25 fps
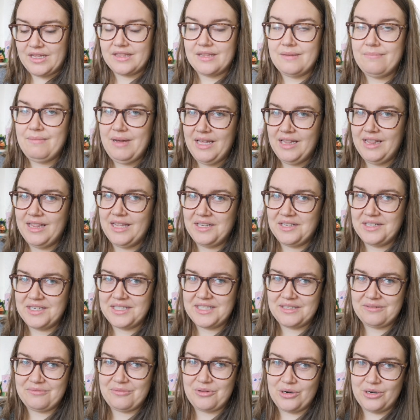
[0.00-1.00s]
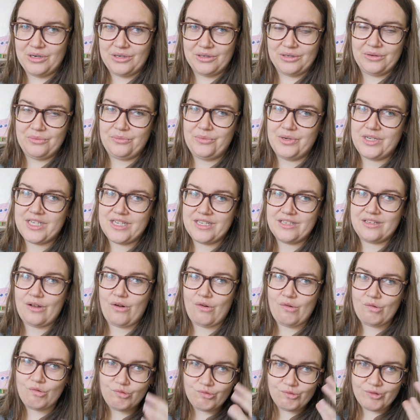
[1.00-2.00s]
The main thing I did wrong, which is
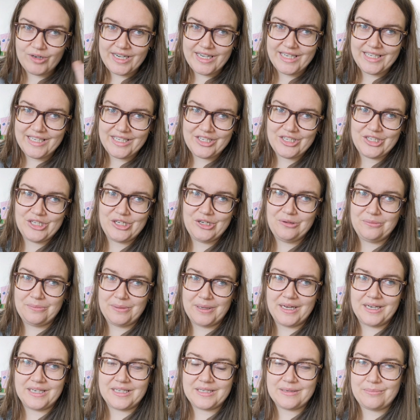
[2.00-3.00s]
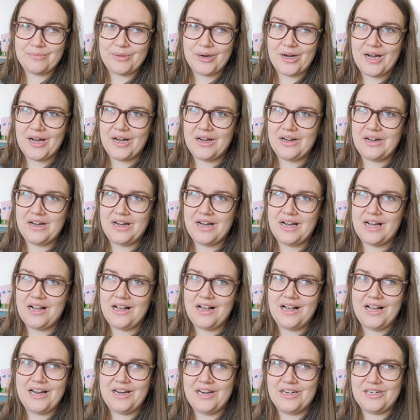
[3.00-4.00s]
really stupid, but
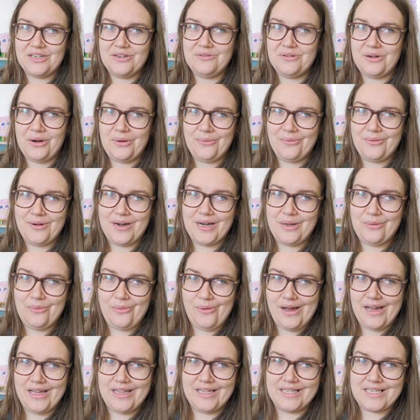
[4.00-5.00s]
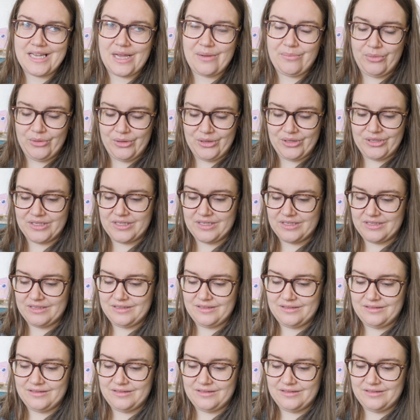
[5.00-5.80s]
and I don't know really why this happened.